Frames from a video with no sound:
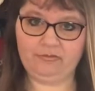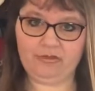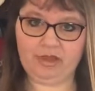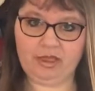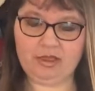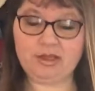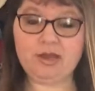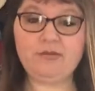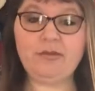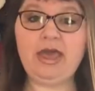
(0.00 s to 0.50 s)

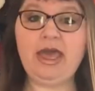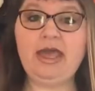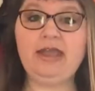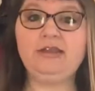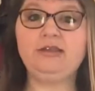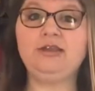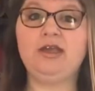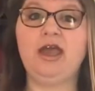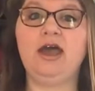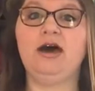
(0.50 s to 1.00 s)
some head
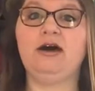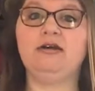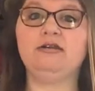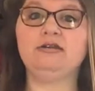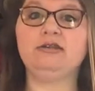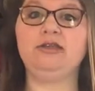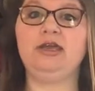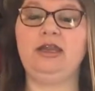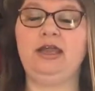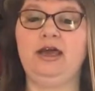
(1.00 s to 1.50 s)
towels
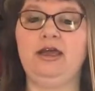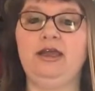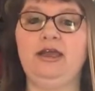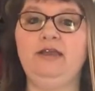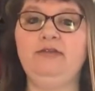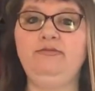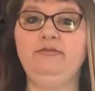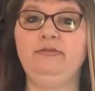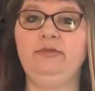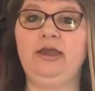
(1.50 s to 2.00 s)
that I had
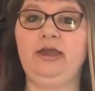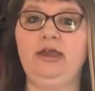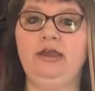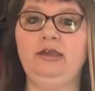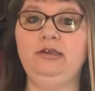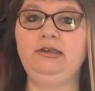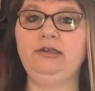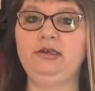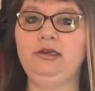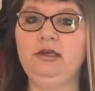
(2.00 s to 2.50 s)
made
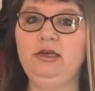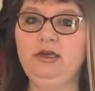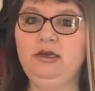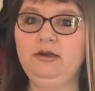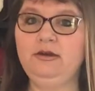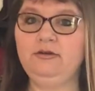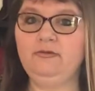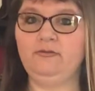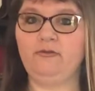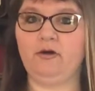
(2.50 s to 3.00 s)

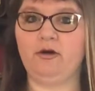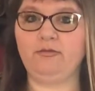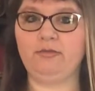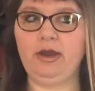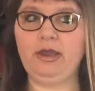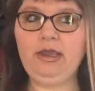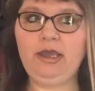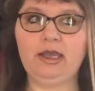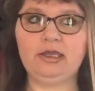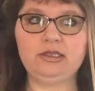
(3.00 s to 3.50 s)
for
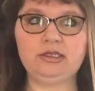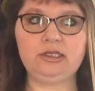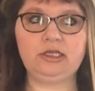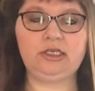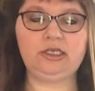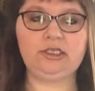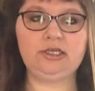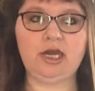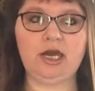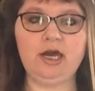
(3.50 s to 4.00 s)
my Etsy
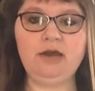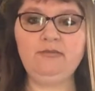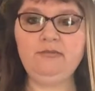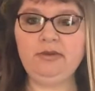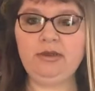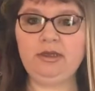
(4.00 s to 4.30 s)
shop,